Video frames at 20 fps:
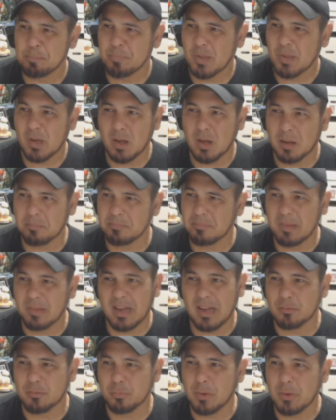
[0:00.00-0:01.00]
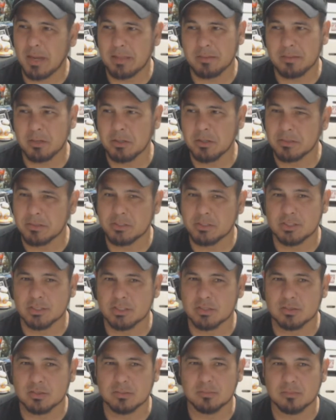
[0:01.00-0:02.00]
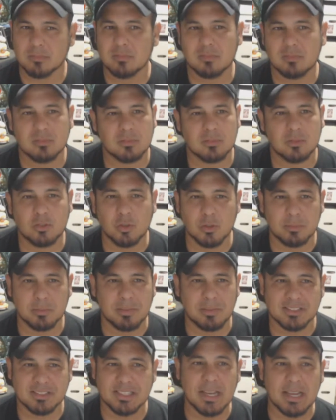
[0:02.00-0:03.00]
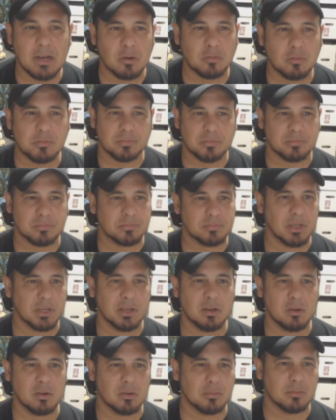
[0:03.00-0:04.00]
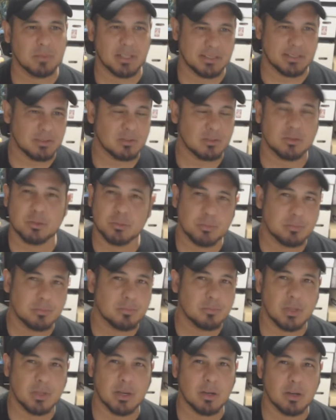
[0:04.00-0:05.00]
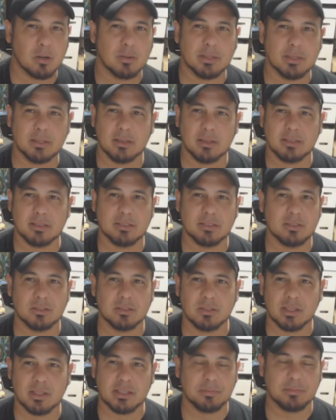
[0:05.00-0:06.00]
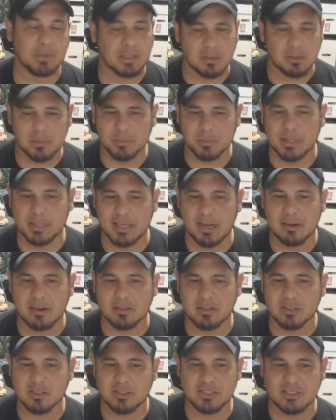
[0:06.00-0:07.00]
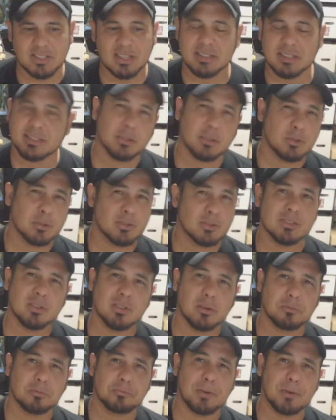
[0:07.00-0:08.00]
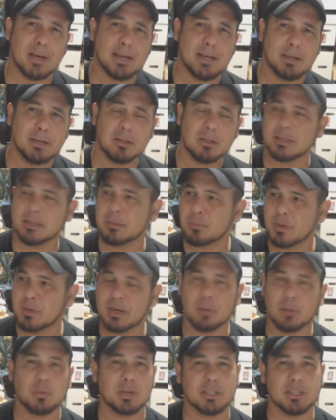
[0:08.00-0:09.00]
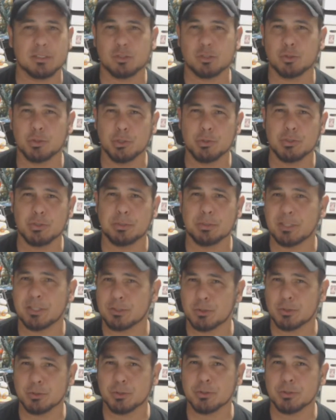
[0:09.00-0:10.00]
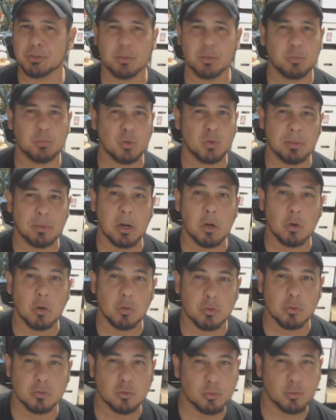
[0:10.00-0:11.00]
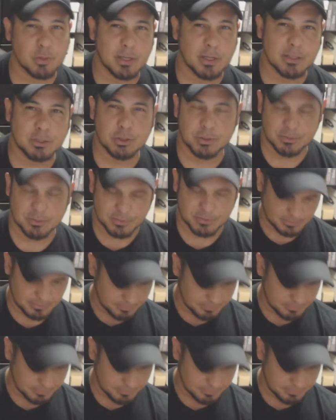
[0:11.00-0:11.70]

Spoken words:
I'd rather just do it myself, you know, like, you know, and like if I come up with a character design, it goes into a file, and when I want to introduce them, I introduce them in one of my own creations.